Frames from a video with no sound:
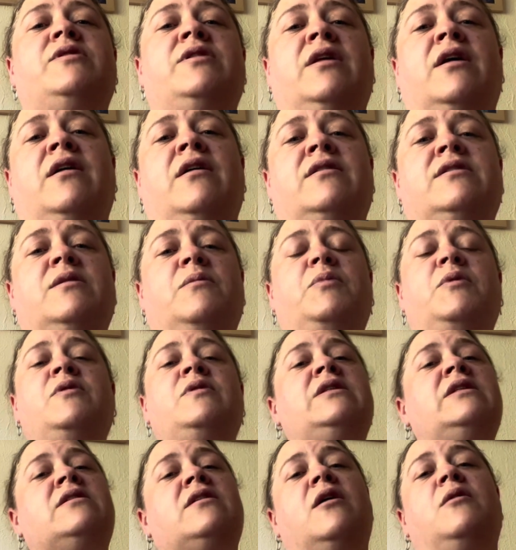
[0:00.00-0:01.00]
to the girls at
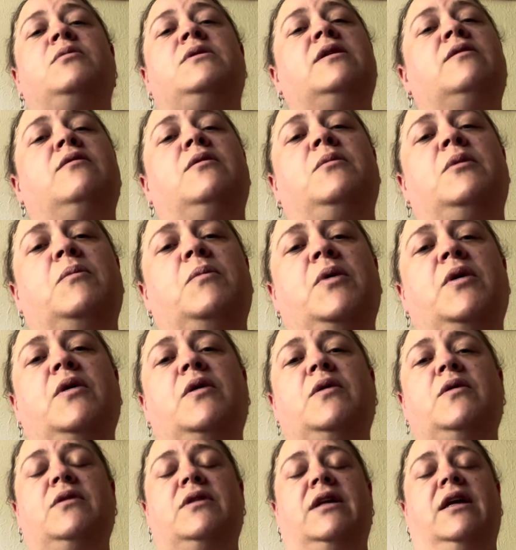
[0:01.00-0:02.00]
Beauty Sculpting Room in
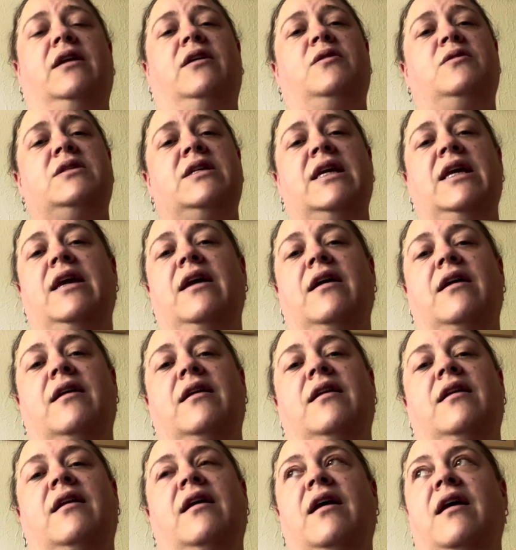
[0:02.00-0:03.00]
Poole. Thank you, Teagan.